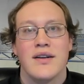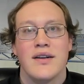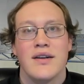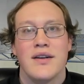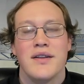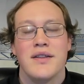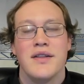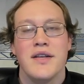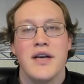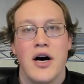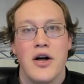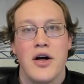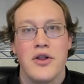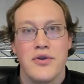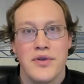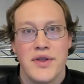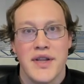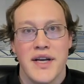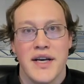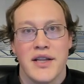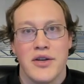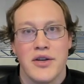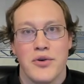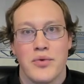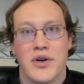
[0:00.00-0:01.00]
The other
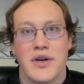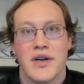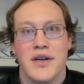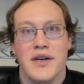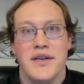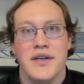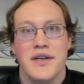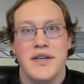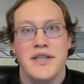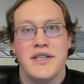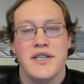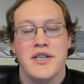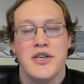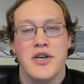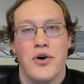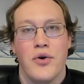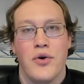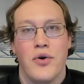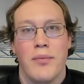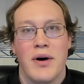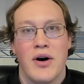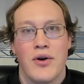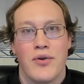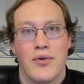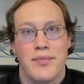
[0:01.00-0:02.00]
thing that we're going to need to know
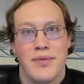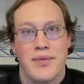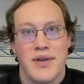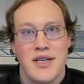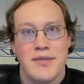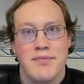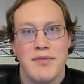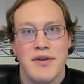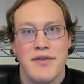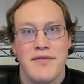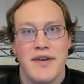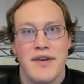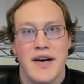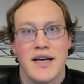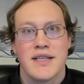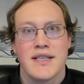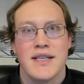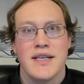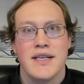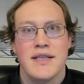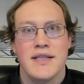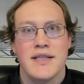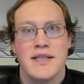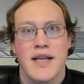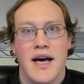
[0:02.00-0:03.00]
about replacement effects
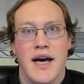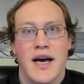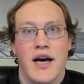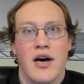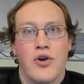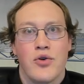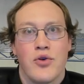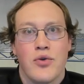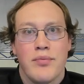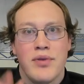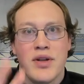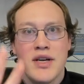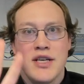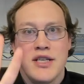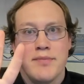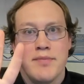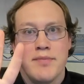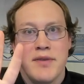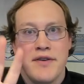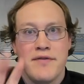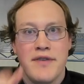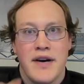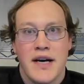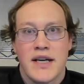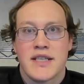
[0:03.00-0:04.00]
is that a replacement
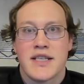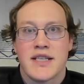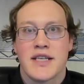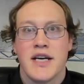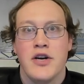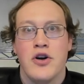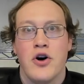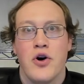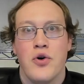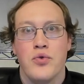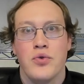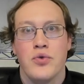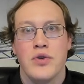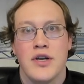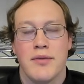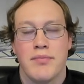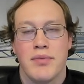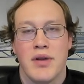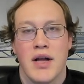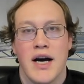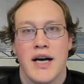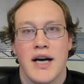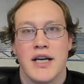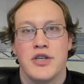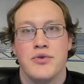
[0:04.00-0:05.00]
effect can only
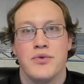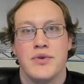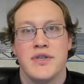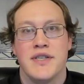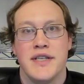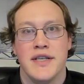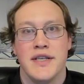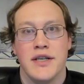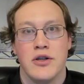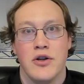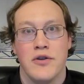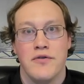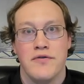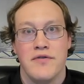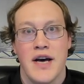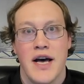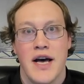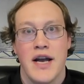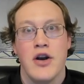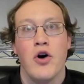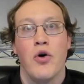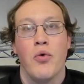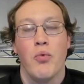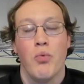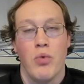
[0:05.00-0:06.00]
apply to a single
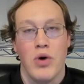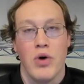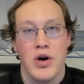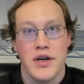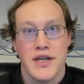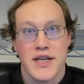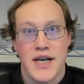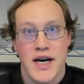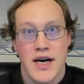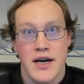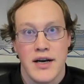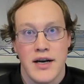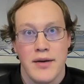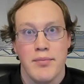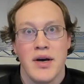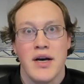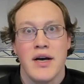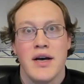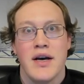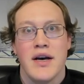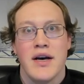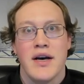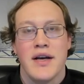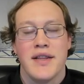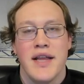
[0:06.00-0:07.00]
event one time.
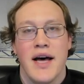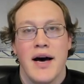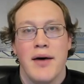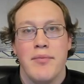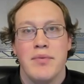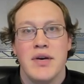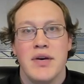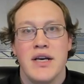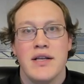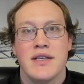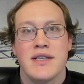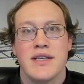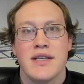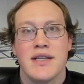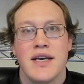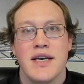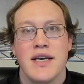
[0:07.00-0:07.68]
That means that